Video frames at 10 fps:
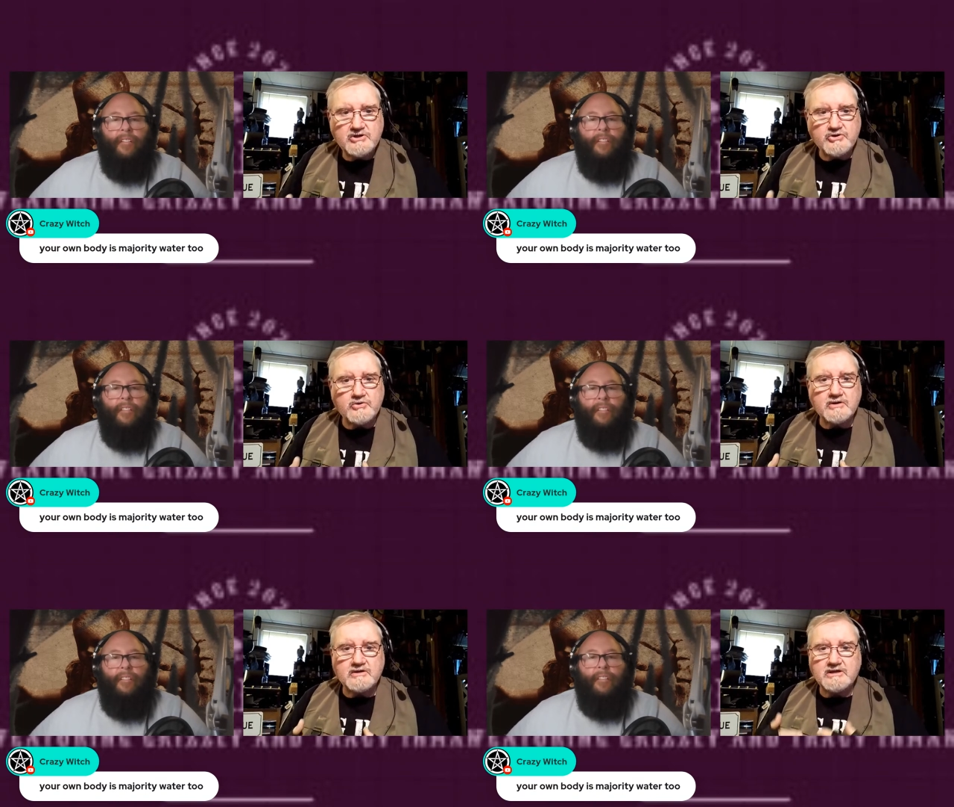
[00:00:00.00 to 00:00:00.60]

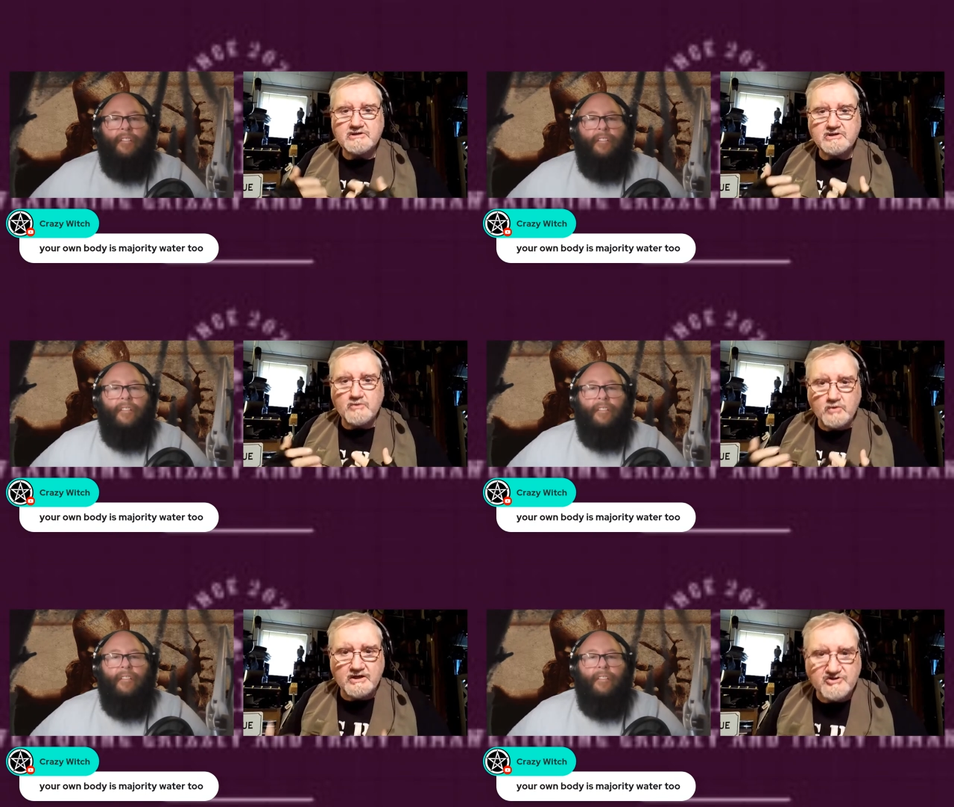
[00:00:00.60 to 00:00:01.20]
Speaker 1: during this.
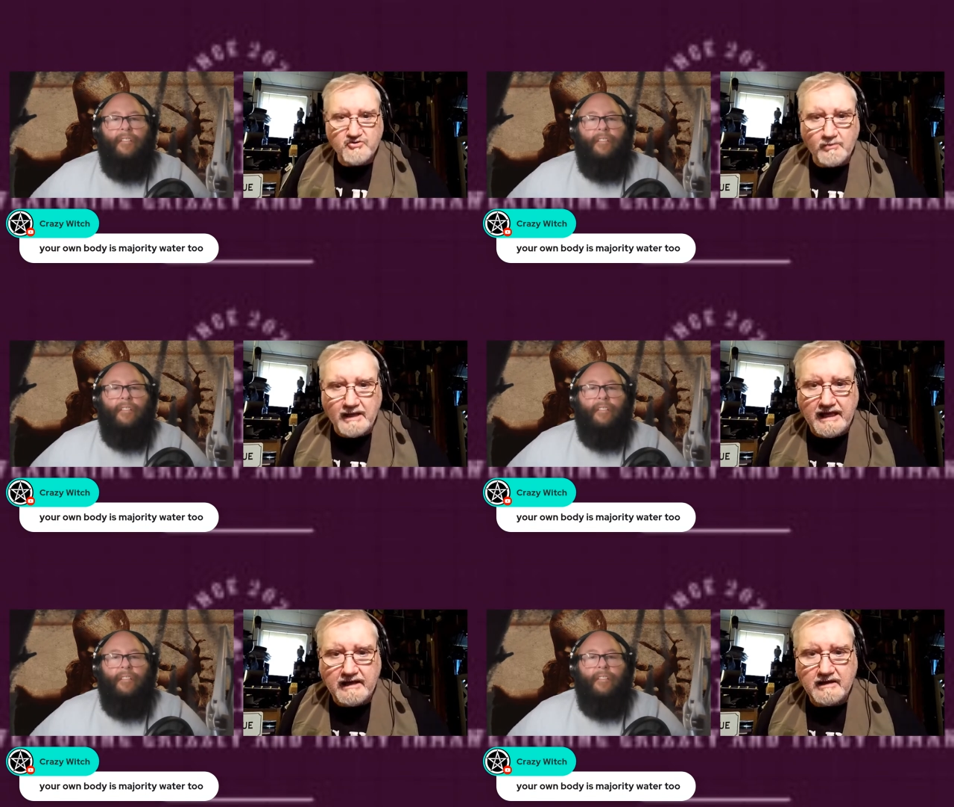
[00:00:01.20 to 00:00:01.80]
It was
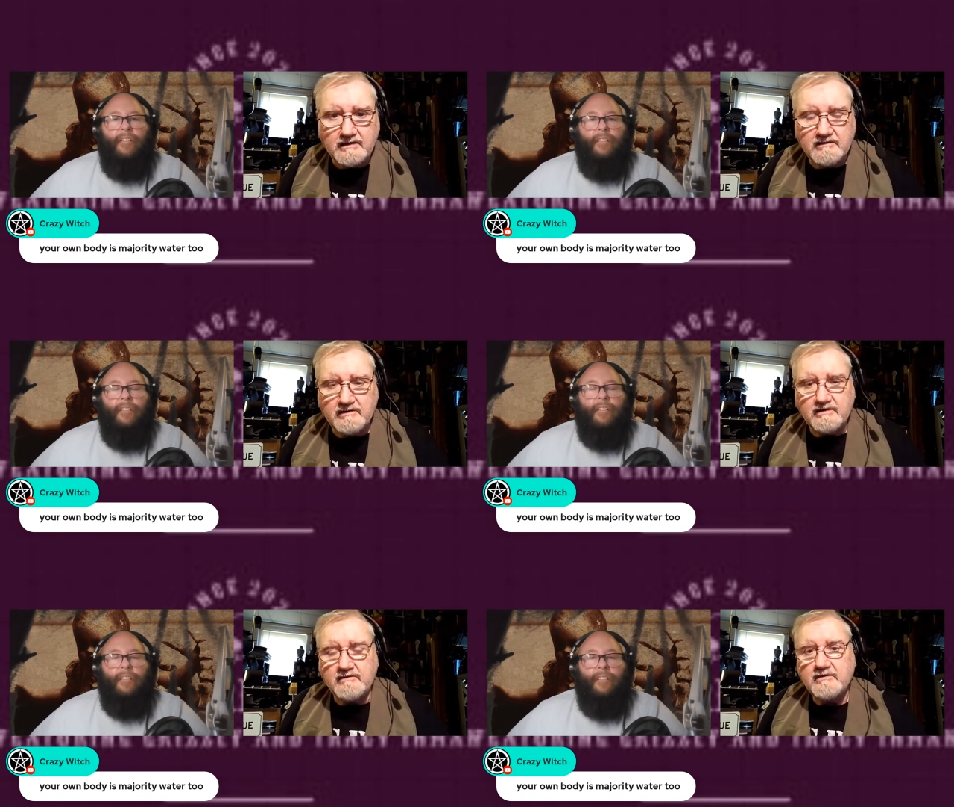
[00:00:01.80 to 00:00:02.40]
traumatic, you
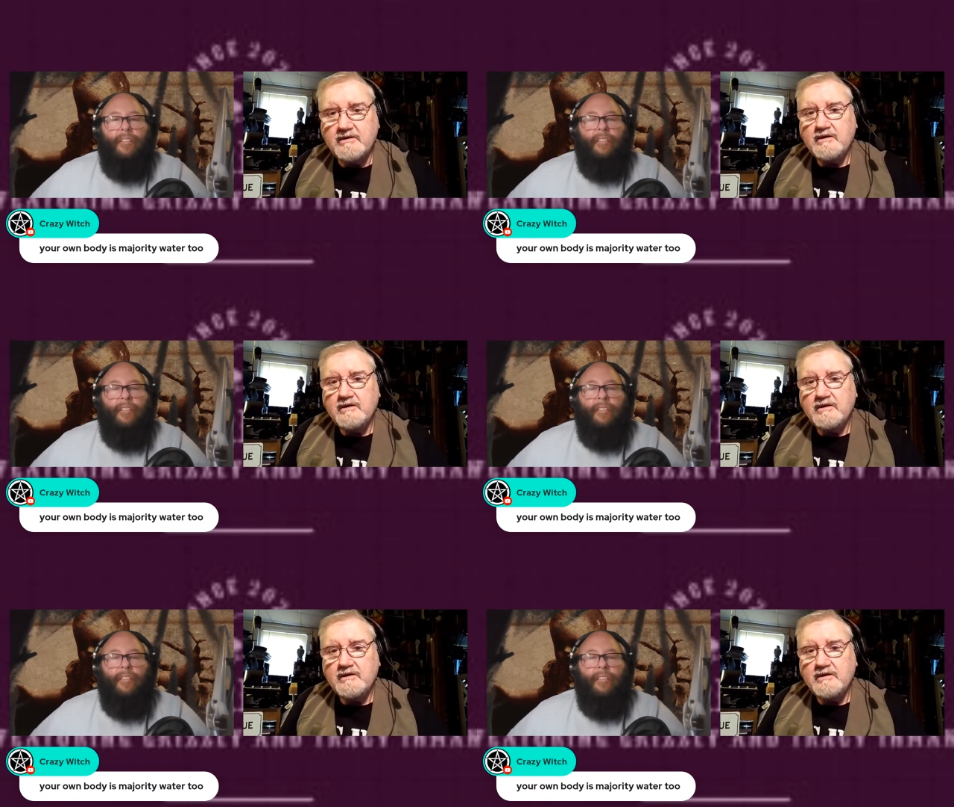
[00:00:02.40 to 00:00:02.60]
know.